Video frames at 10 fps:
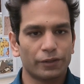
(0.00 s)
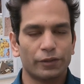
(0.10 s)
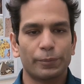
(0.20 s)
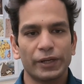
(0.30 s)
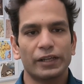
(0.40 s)

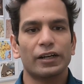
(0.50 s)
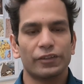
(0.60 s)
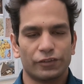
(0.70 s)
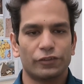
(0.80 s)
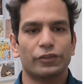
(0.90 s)
precursor
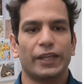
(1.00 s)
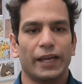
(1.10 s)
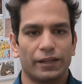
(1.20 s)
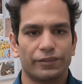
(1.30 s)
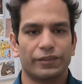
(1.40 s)
to the
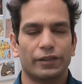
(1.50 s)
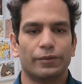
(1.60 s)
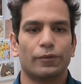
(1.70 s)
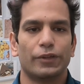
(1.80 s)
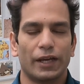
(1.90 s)
ANC, or
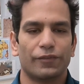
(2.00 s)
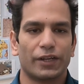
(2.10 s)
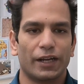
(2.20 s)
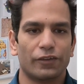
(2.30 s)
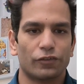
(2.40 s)
the African
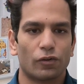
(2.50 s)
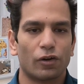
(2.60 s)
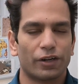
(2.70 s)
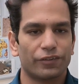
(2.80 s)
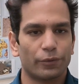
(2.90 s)
National
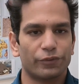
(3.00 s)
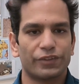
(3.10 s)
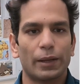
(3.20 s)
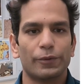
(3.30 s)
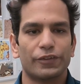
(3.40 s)
Congress, that was
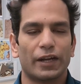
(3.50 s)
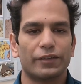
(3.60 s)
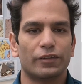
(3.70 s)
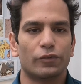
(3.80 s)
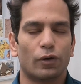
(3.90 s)
established in
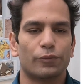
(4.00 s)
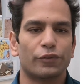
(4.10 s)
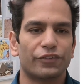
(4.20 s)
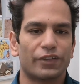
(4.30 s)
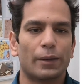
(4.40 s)
1912, was
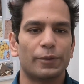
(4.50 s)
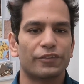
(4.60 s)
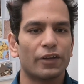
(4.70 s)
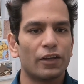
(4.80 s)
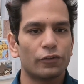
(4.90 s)
established
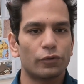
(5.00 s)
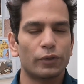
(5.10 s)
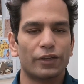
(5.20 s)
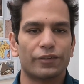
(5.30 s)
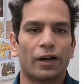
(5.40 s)
2
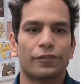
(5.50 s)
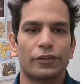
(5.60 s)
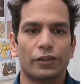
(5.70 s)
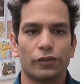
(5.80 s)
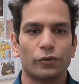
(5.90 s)
years after the
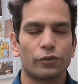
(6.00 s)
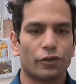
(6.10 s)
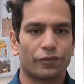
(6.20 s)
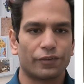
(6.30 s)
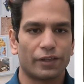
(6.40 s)
Union of
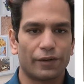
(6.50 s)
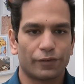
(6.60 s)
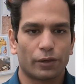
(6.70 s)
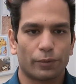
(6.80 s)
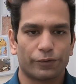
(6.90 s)
South Africa
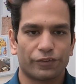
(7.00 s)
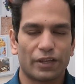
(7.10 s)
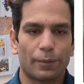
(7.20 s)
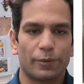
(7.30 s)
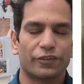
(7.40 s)
was
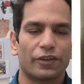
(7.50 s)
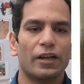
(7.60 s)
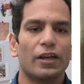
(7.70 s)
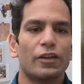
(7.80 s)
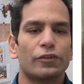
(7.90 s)
established
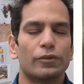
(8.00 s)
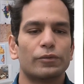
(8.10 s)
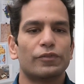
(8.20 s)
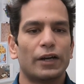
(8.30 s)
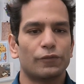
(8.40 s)
to
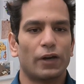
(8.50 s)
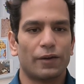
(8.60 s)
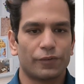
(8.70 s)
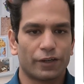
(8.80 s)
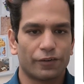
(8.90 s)
fight for
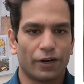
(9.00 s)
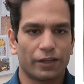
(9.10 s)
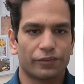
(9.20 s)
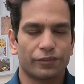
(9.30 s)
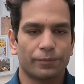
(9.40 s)
African
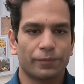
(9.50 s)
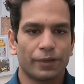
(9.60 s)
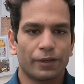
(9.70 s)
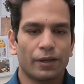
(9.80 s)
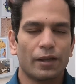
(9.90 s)
rights.
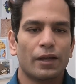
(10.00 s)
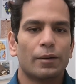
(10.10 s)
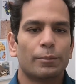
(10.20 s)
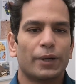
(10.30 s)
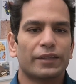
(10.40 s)

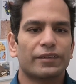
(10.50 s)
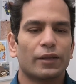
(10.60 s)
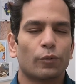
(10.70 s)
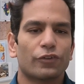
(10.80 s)
But it was an